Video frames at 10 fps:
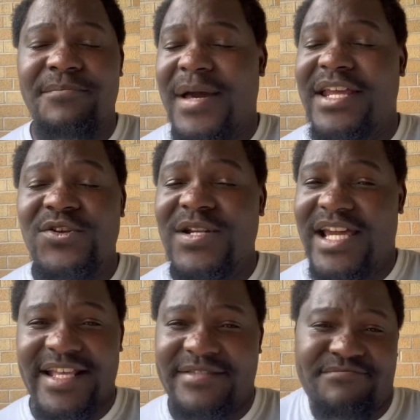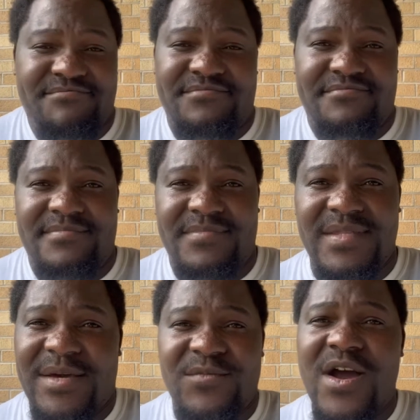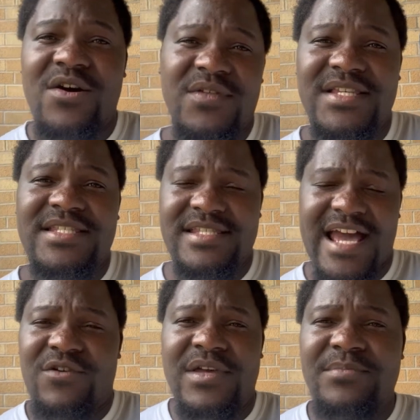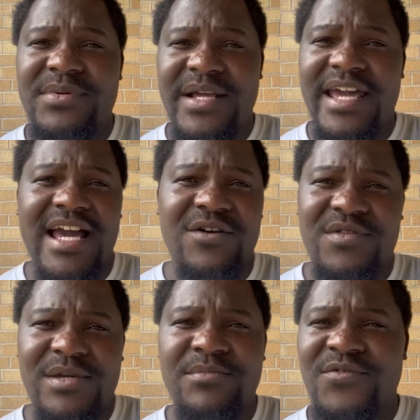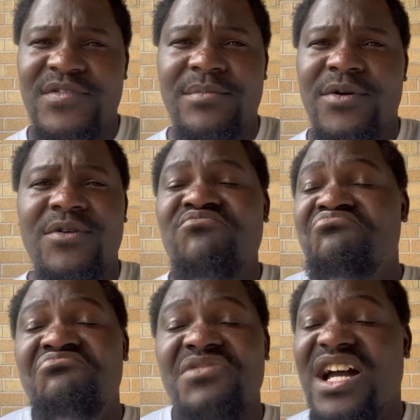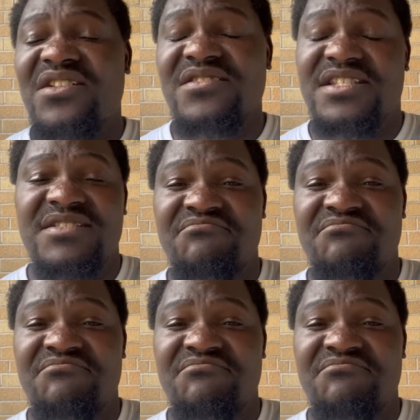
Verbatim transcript: I don't like them how they how they play, how they move the ball. I don't.